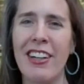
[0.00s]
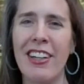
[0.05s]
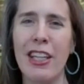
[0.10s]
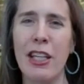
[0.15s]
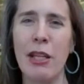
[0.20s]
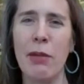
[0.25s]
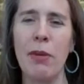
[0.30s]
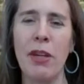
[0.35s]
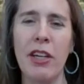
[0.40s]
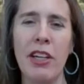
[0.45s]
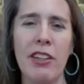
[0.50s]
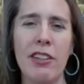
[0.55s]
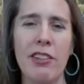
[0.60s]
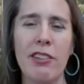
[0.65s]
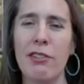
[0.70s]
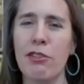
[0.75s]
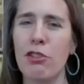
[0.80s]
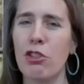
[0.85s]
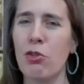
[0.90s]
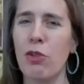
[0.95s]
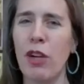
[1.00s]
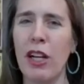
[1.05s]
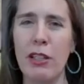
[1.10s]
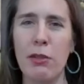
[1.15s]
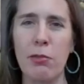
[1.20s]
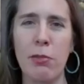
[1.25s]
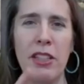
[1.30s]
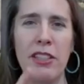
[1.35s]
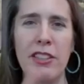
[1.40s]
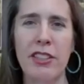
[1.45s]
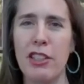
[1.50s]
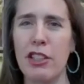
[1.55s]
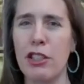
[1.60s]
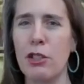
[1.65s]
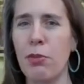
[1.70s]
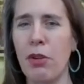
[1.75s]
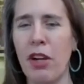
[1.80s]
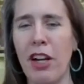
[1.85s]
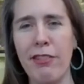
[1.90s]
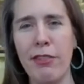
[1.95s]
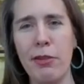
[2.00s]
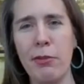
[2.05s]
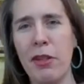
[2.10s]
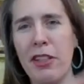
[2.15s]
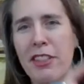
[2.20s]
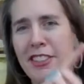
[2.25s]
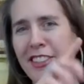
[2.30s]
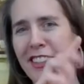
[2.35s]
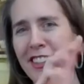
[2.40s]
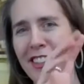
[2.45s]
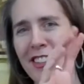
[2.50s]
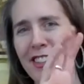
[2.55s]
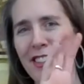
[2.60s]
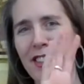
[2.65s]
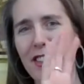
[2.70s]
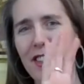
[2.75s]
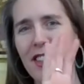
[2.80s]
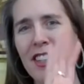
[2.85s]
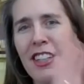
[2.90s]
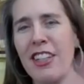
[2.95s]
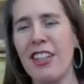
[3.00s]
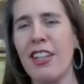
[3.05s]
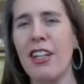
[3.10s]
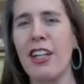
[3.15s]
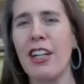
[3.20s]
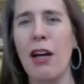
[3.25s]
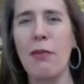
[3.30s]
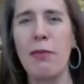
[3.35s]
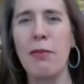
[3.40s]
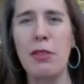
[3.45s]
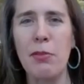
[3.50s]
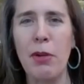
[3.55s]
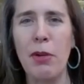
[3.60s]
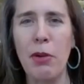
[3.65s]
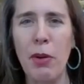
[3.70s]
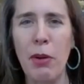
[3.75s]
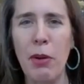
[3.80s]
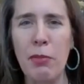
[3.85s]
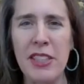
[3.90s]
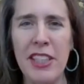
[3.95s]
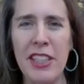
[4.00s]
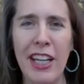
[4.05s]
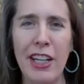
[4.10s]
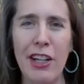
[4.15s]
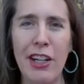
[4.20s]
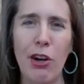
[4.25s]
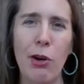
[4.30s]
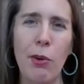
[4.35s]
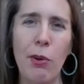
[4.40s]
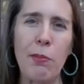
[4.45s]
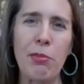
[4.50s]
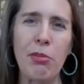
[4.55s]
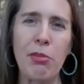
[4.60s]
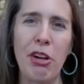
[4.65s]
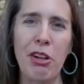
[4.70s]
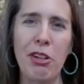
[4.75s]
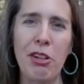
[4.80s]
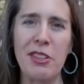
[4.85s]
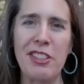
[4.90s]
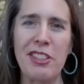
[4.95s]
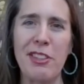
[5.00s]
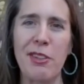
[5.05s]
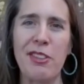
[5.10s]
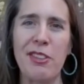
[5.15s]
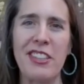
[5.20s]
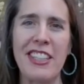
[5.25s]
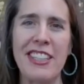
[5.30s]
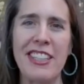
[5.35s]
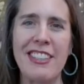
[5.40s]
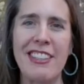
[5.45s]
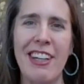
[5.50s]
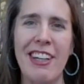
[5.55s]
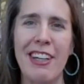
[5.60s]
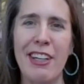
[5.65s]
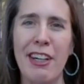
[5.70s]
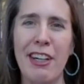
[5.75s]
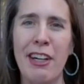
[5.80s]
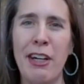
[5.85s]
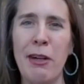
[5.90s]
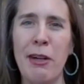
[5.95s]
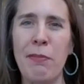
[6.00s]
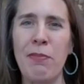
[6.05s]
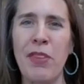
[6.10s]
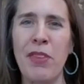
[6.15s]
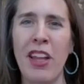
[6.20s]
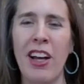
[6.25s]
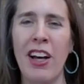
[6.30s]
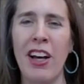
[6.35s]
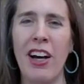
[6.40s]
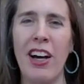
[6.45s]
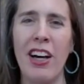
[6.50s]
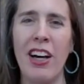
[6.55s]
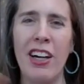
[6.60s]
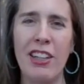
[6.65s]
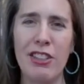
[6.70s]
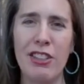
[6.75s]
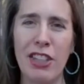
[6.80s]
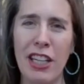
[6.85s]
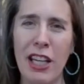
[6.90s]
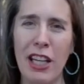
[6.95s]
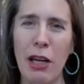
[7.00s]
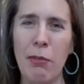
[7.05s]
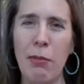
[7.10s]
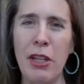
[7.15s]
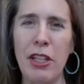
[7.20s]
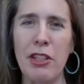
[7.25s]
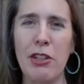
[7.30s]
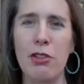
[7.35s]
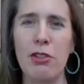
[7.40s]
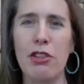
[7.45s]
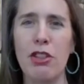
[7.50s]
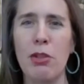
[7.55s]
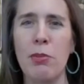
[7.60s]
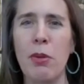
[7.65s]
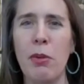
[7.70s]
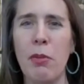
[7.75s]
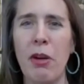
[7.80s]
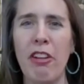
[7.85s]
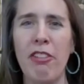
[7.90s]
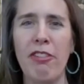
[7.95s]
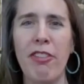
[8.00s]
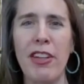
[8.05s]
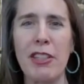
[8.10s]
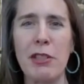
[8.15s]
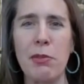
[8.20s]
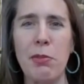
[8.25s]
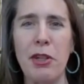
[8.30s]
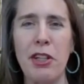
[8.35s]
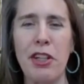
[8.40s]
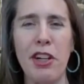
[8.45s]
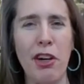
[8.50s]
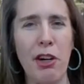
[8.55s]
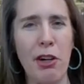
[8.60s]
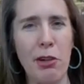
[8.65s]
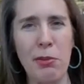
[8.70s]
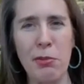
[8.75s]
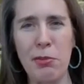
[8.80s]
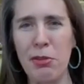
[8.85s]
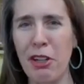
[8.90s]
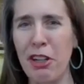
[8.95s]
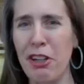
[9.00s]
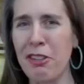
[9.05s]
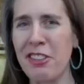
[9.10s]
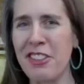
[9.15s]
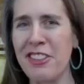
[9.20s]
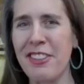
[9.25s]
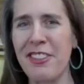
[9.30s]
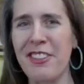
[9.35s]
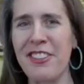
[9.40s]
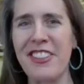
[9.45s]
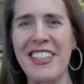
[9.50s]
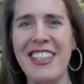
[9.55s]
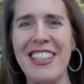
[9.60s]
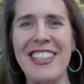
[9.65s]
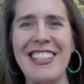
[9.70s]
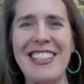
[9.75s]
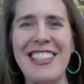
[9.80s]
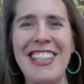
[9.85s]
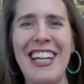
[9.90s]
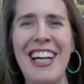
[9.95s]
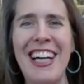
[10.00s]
Email, direct message, private message. Come to my website, homeproassociates.com. Check out my YouTube and my Facebook, HomePro Associates.